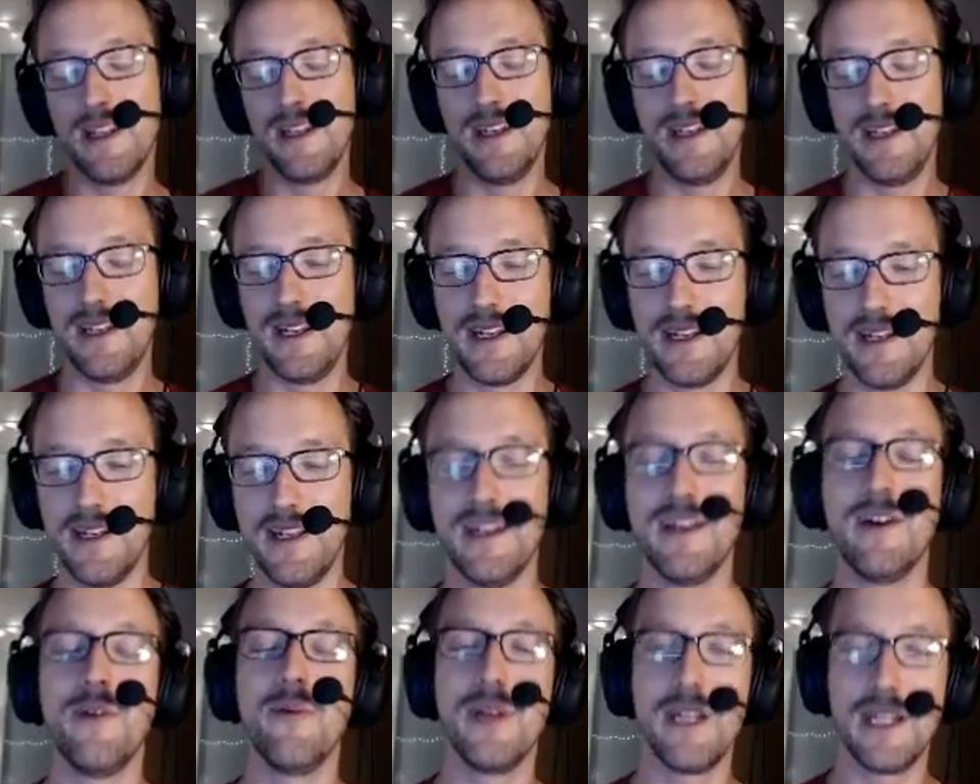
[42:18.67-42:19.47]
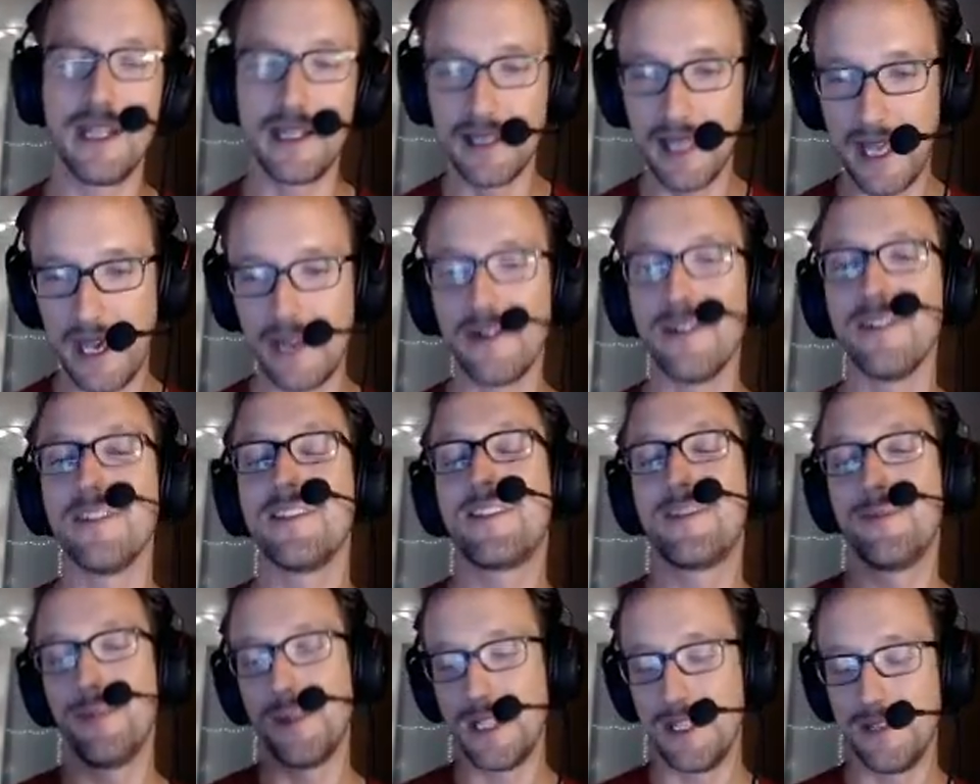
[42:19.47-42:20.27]
no, we need
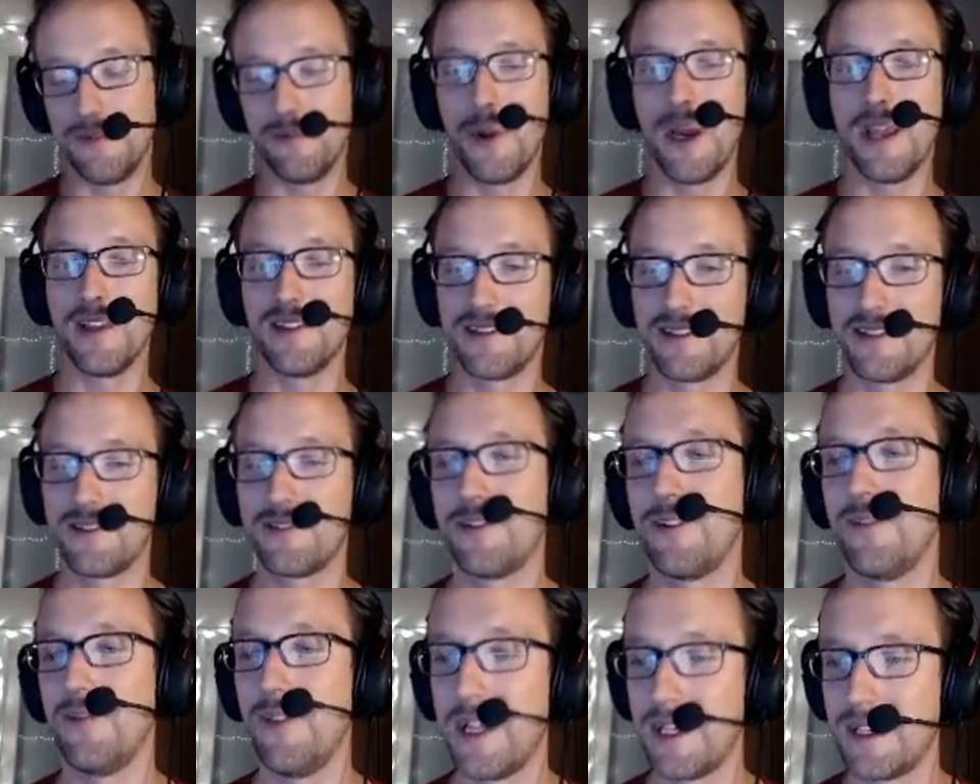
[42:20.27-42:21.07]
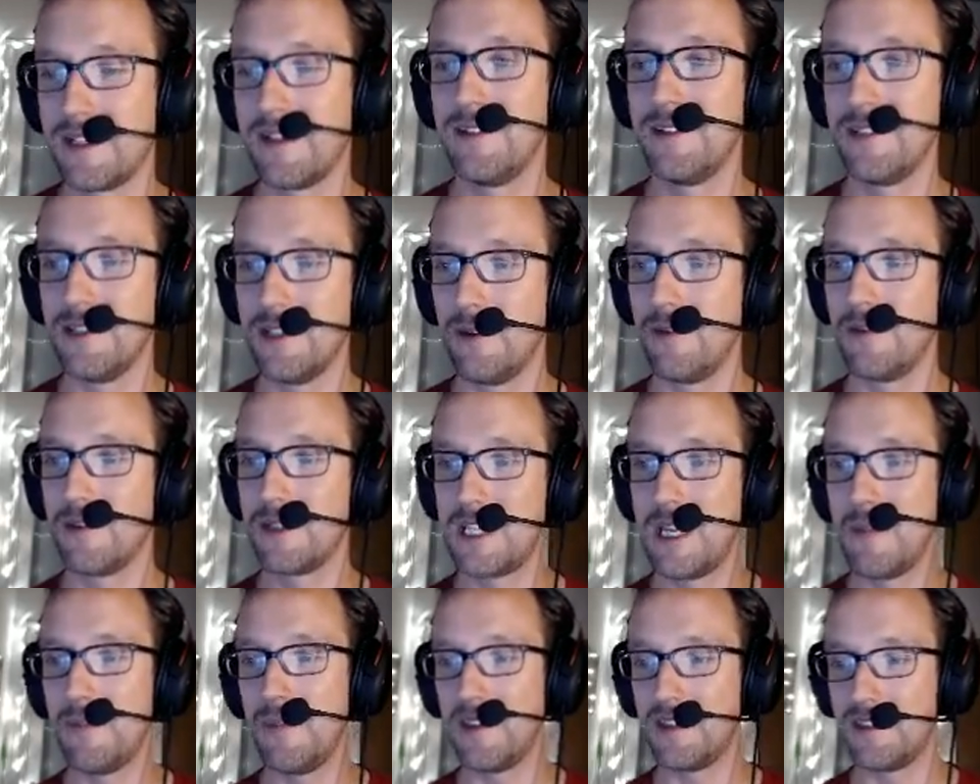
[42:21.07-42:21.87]
ladders, we need ways to sort of like,
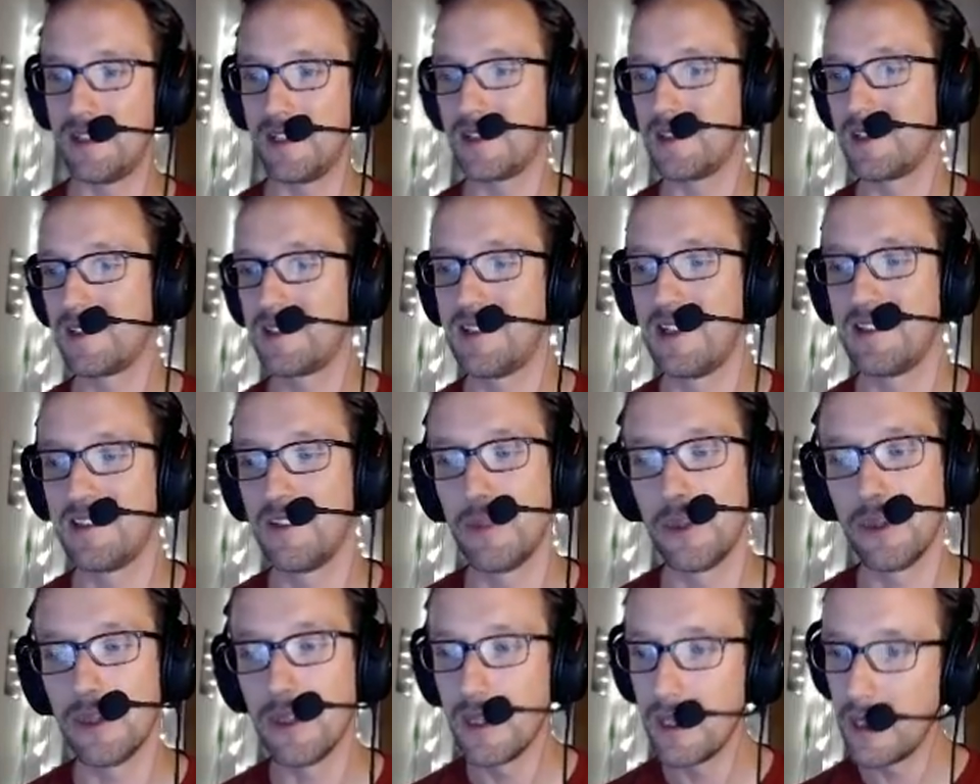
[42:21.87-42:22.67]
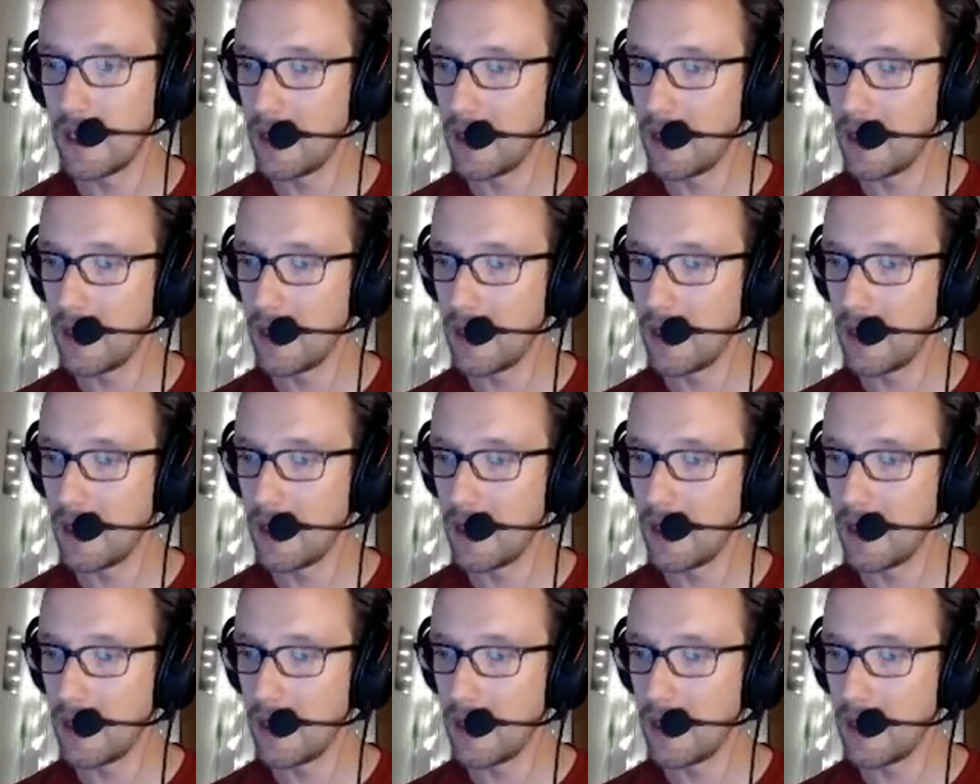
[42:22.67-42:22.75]
keep these things accessible.